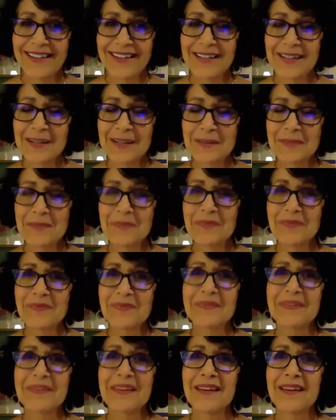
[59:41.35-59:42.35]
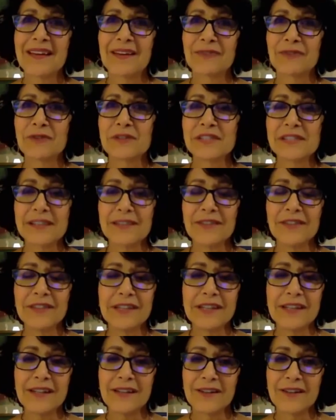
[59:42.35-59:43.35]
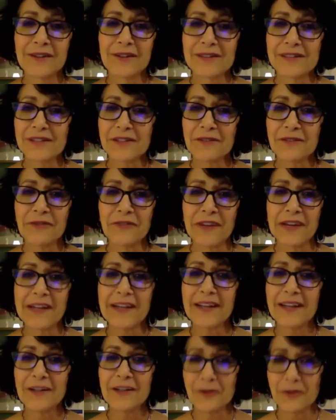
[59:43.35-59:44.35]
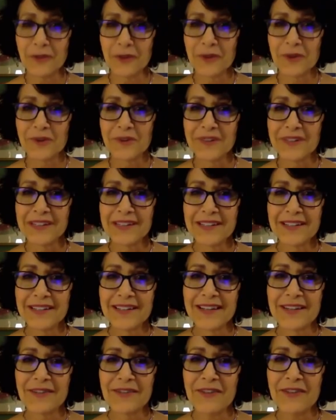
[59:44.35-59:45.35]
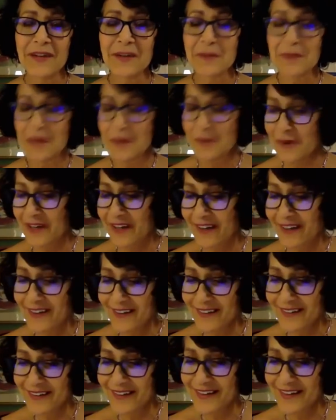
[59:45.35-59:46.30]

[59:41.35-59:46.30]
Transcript: After 70 years of fighting food, I found my way.